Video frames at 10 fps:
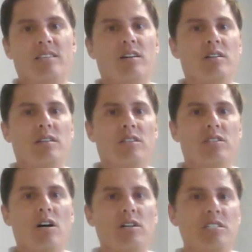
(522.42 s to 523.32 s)

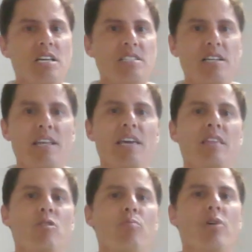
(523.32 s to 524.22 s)
toxicity in the
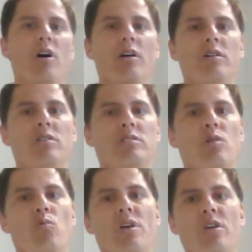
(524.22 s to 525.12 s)
products that we
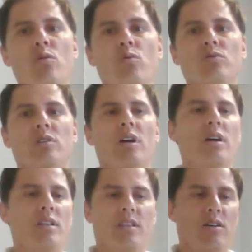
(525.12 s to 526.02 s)
use, and
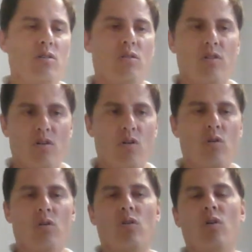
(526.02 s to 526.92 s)

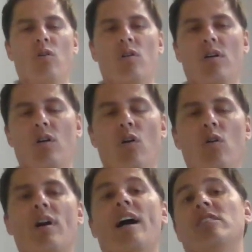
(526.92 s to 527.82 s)
all kinds
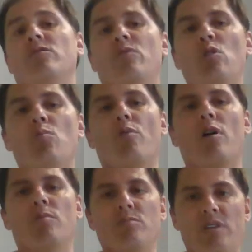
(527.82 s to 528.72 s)
of new problems
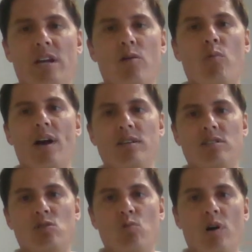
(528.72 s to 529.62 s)
can arise as
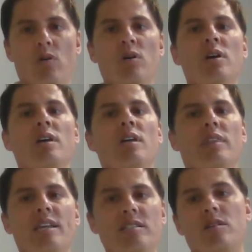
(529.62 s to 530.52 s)
well.
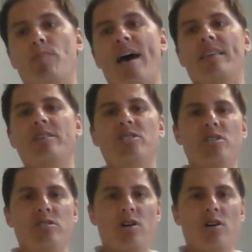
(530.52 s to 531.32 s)
Disadvantages are